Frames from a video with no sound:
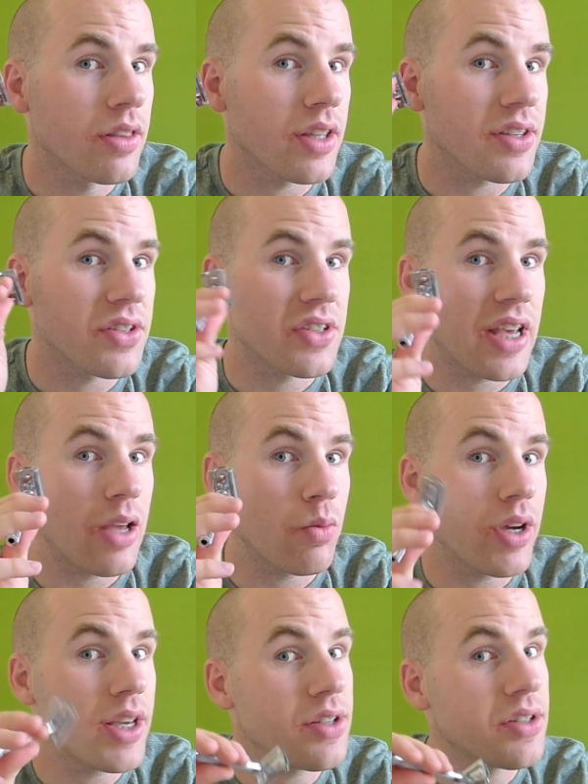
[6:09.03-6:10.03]
then
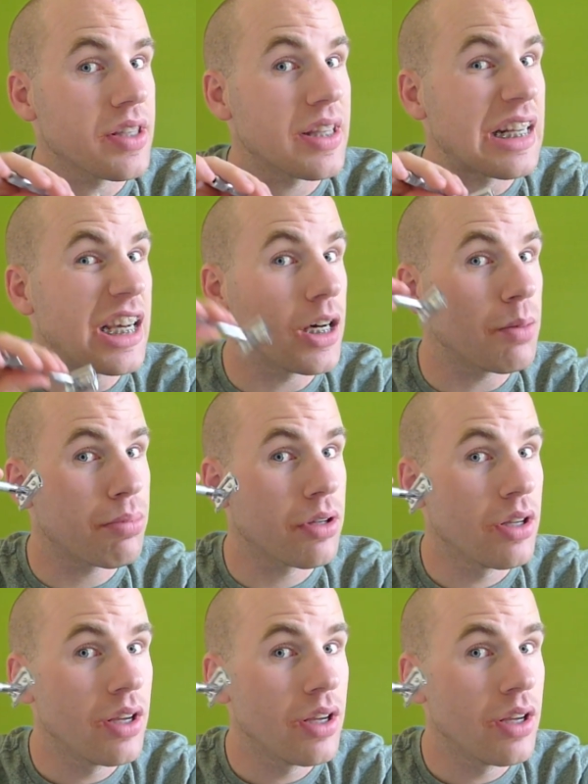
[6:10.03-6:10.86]
sideways, and then up,